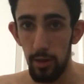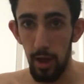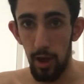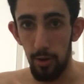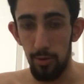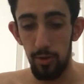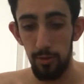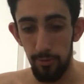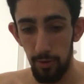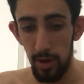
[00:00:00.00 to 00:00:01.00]
Now,
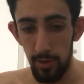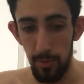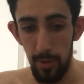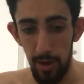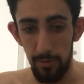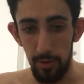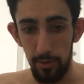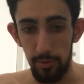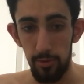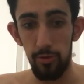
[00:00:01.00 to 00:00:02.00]
fully the
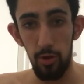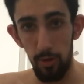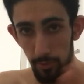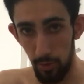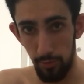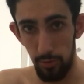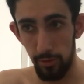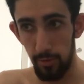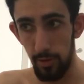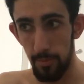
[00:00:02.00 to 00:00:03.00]
benefits. So I've gone through
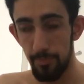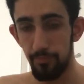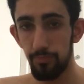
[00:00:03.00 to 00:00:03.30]
some of them.